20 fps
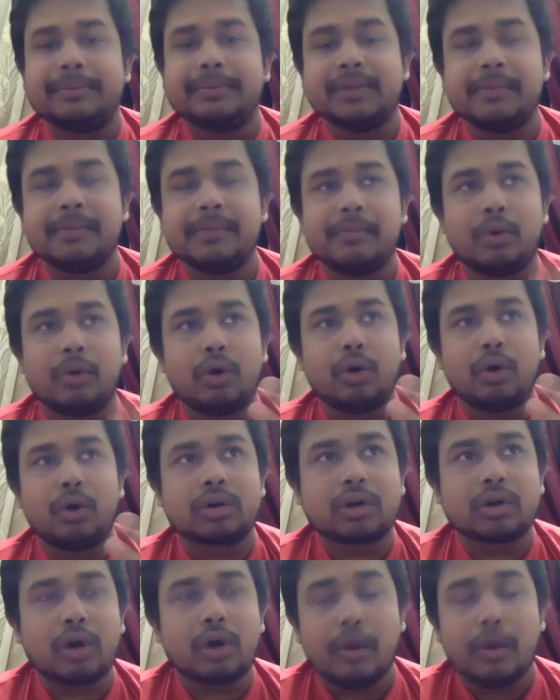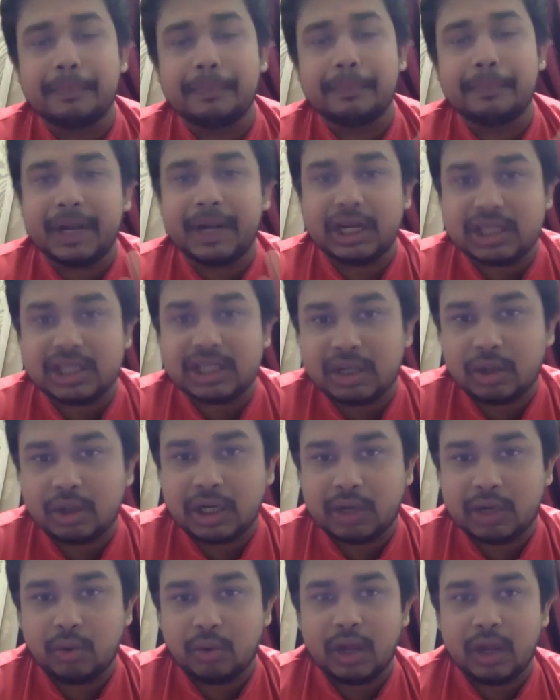the more competition
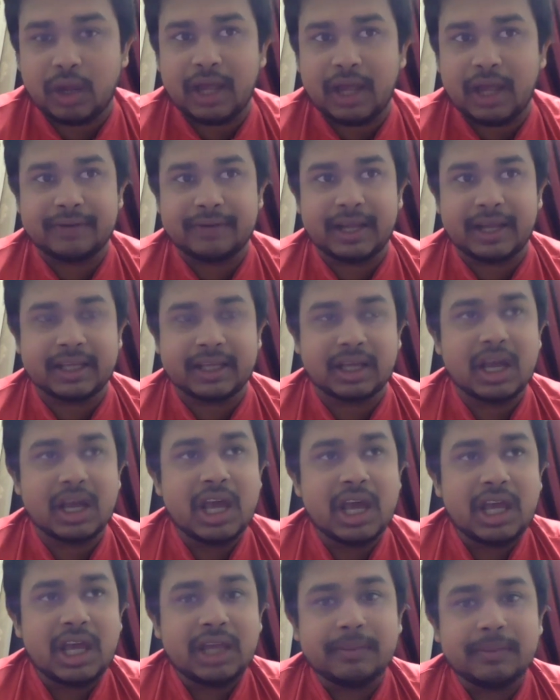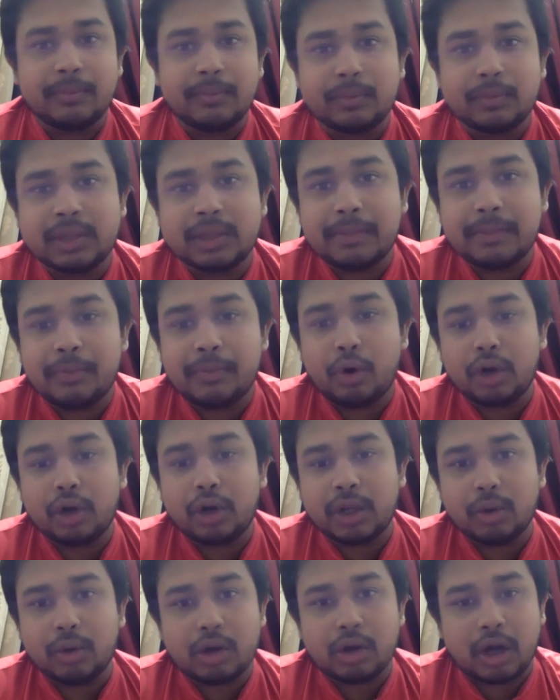you have, like the more
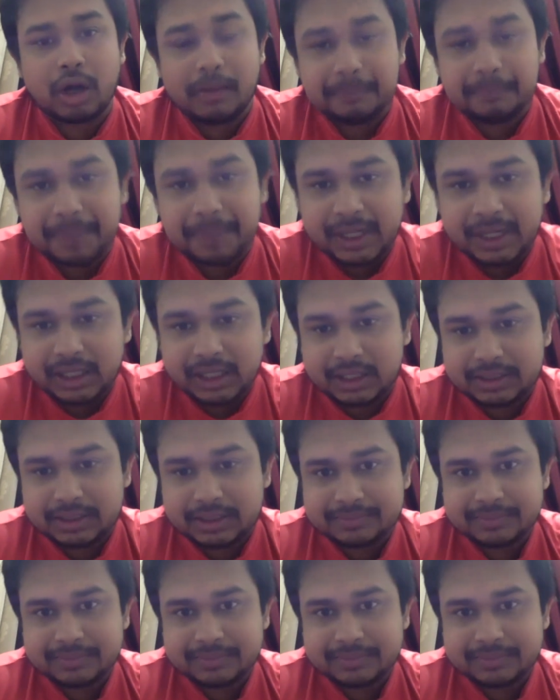you compete,